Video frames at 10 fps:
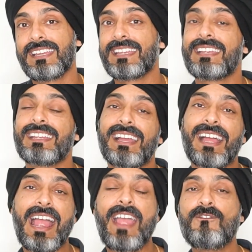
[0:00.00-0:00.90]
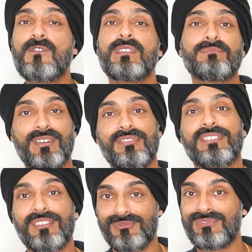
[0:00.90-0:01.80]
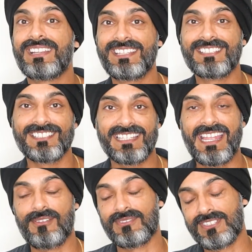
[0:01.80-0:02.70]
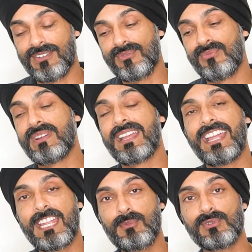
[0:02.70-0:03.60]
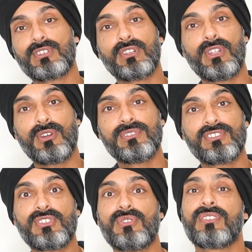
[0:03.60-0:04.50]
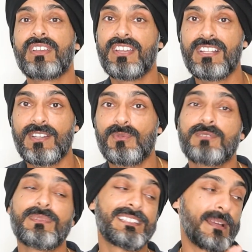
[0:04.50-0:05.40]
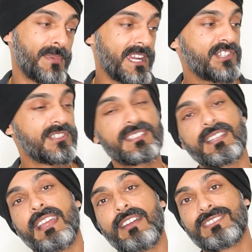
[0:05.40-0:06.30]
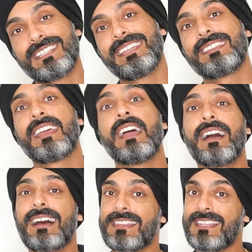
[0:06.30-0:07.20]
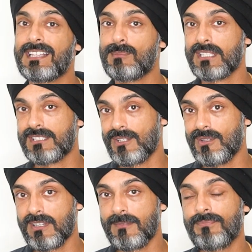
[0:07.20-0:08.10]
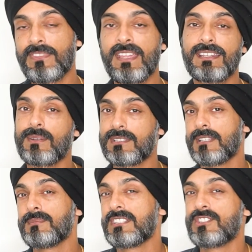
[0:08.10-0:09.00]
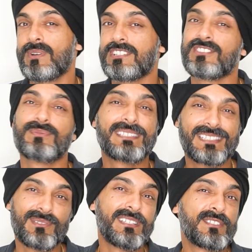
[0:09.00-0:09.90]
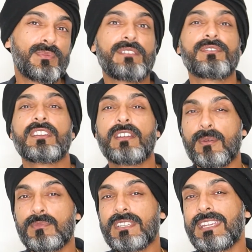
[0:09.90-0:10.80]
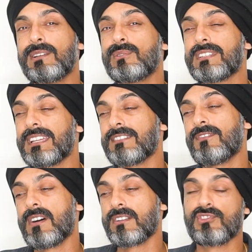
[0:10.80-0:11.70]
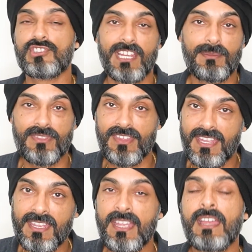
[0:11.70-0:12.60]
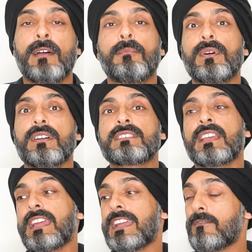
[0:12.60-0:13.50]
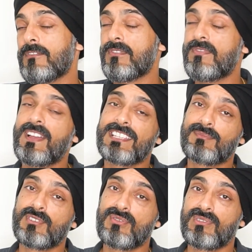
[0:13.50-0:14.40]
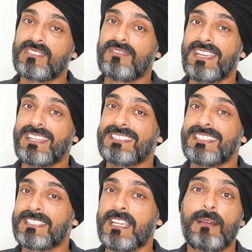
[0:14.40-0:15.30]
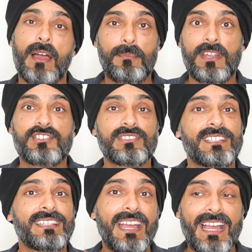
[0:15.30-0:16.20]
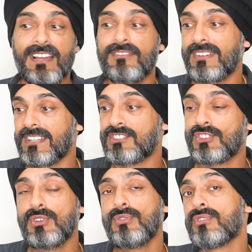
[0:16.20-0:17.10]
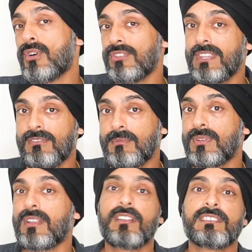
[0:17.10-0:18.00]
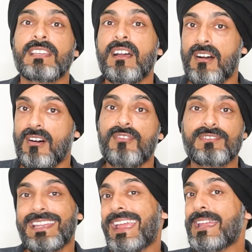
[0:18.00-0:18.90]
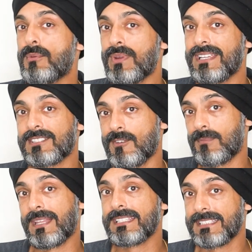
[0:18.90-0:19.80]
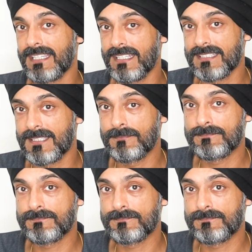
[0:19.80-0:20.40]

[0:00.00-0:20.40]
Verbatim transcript: It, every month really does count. So we're able to load the tooth earlier, which means our patients can have teeth a little bit sooner. Now, in some situations, we still need to wait for the gum to heal to get the final shape there, but in the vast majority of cases, our patients can have a tooth on their implant after eight weeks of placing it.